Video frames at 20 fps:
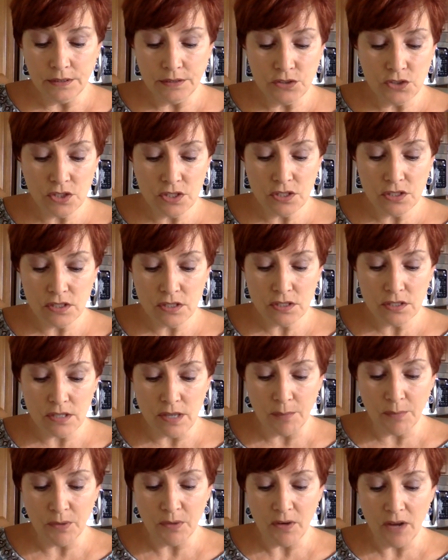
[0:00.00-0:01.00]
Just to
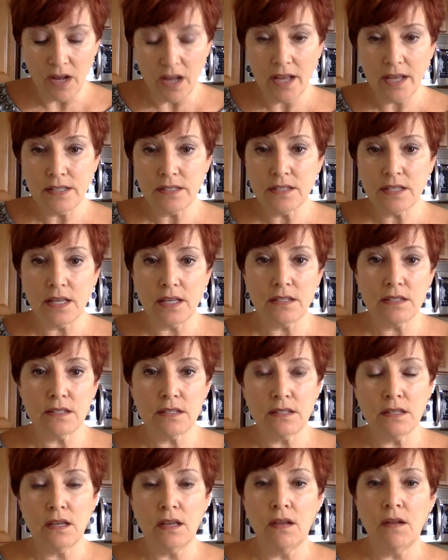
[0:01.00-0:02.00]
summarize,
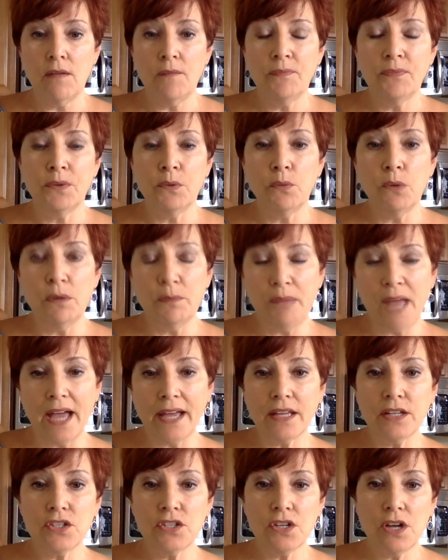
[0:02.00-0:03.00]
it's one
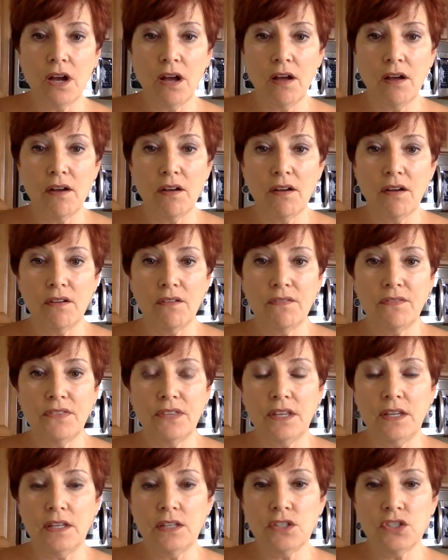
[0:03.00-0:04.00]
package of
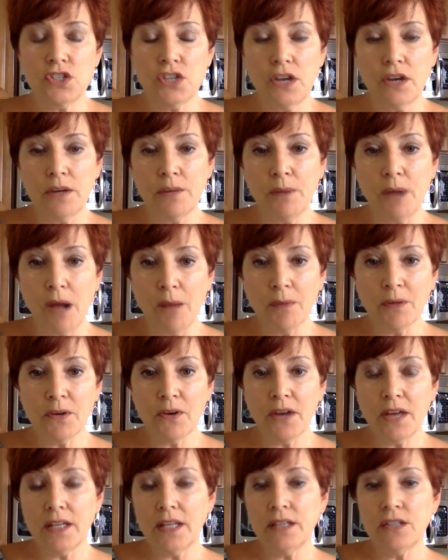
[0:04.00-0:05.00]
the cherry
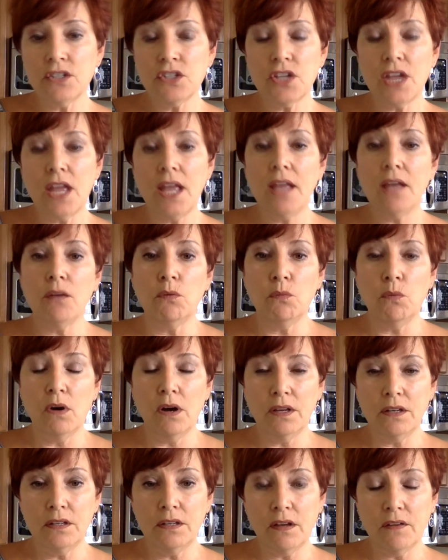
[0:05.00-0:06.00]
pomegranate shake,
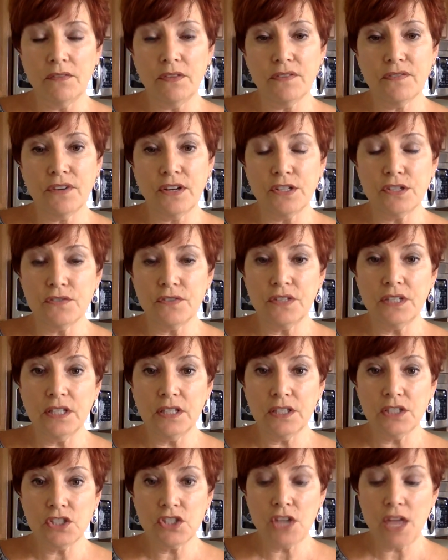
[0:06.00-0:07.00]
one of the French
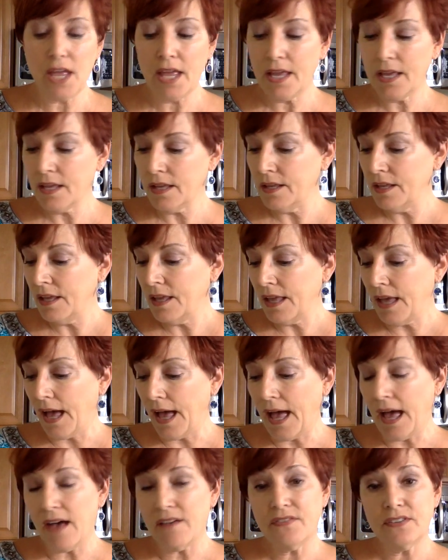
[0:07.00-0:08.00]
vanilla shake, a
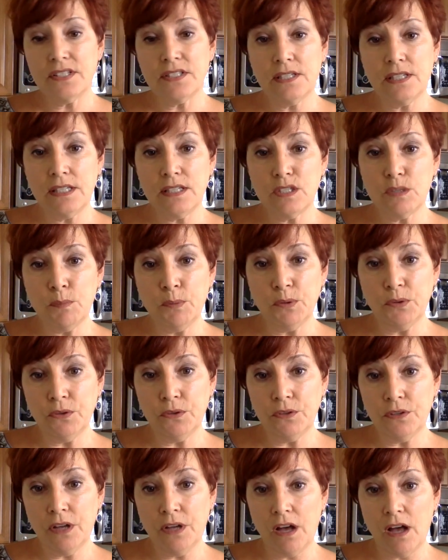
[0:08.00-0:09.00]
half a
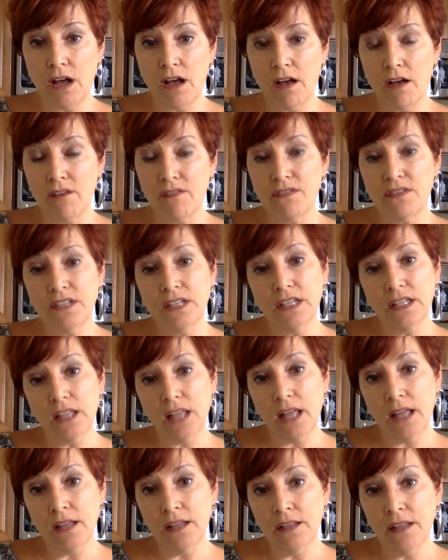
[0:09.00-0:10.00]
teaspoon of
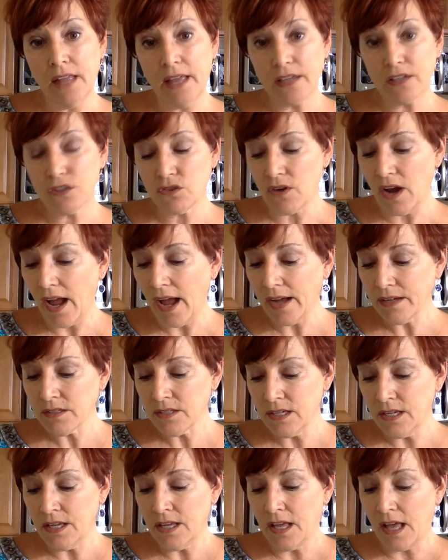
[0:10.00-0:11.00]
vanilla extract,
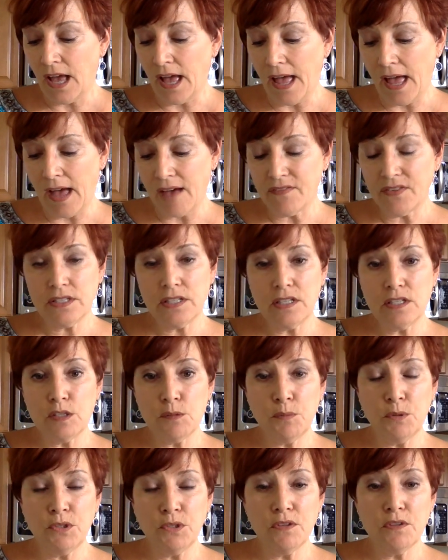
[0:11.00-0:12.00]
a half a
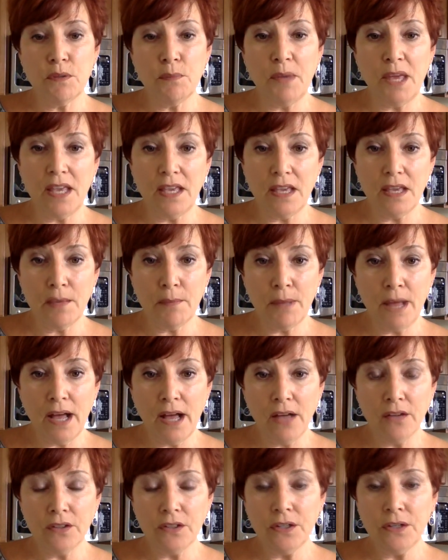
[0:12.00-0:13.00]
teaspoon of the baking
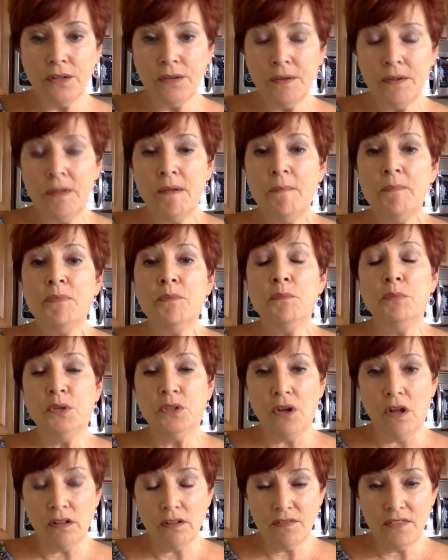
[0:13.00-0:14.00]
powder. Put
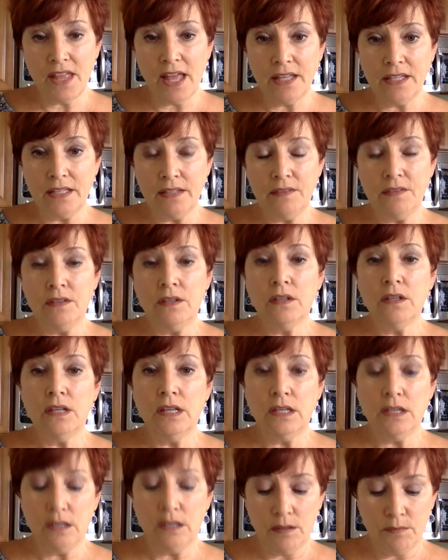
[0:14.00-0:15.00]
all of that in,
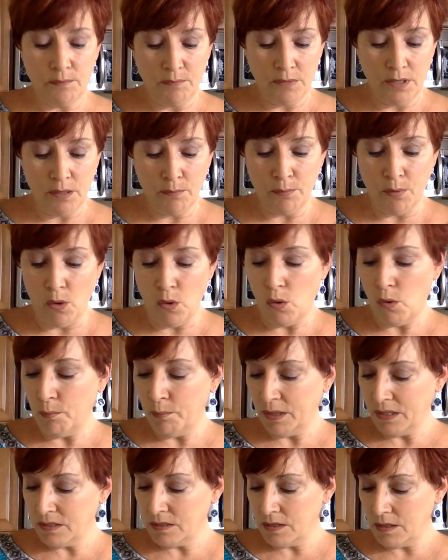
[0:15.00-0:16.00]
in a, a bowl,
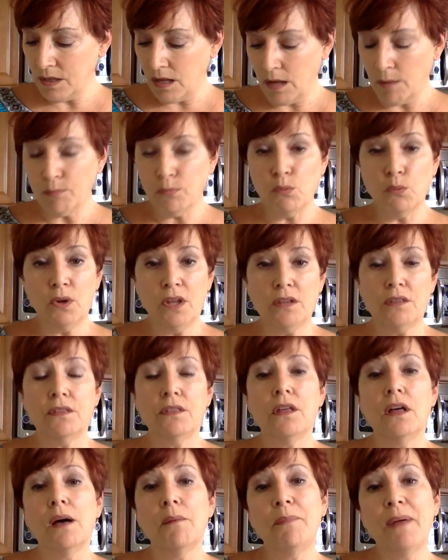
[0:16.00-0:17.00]
mix it up with
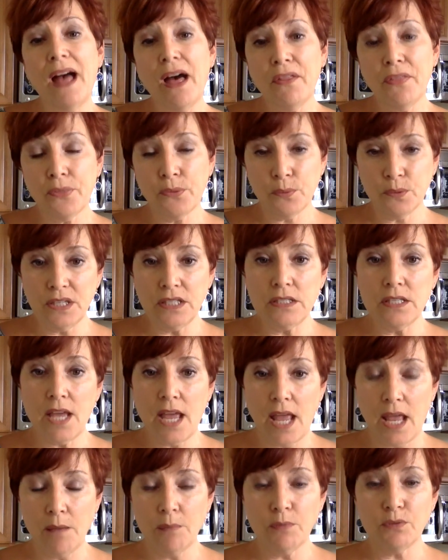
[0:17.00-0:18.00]
about three
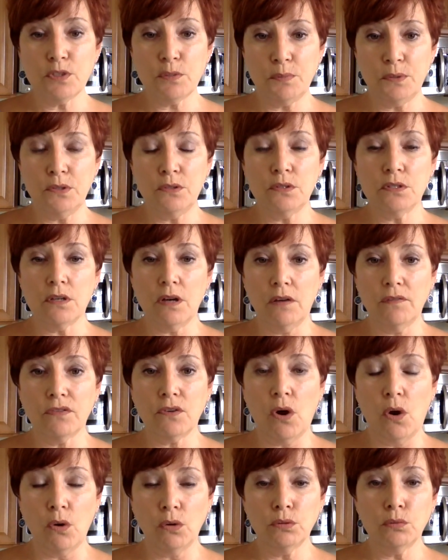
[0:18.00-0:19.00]
tablespoons of
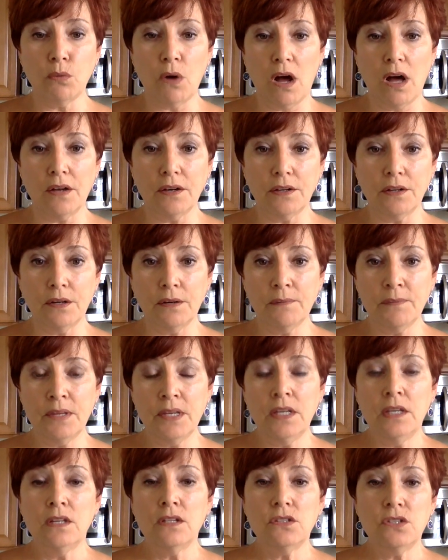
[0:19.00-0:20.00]
cold water
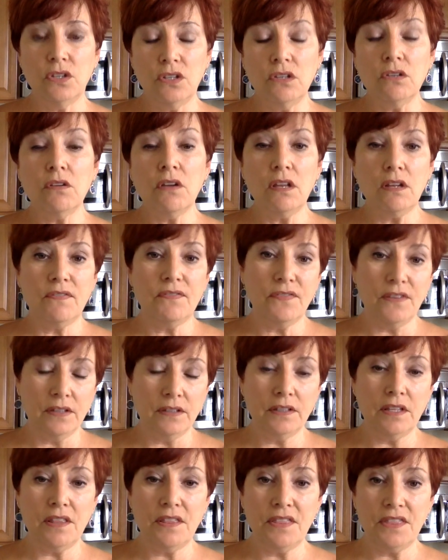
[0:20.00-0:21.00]
till you get a
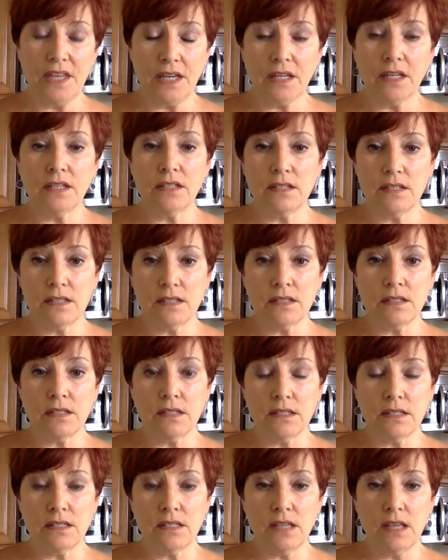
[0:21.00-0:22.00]
fairly thick
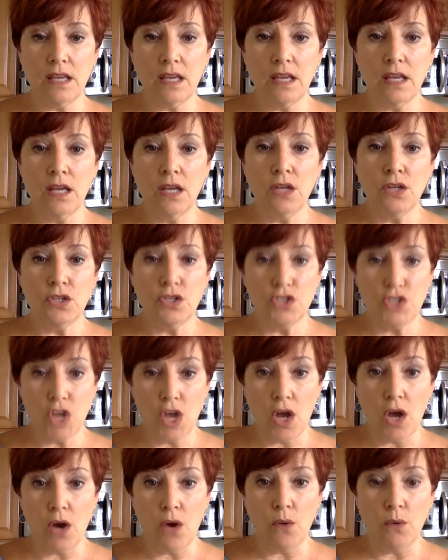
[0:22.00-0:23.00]
consistency
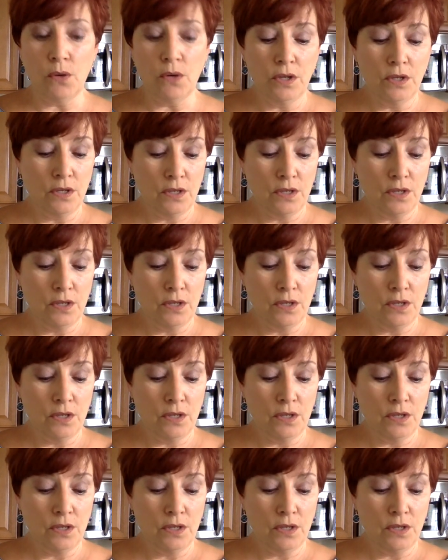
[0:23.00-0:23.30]
dough.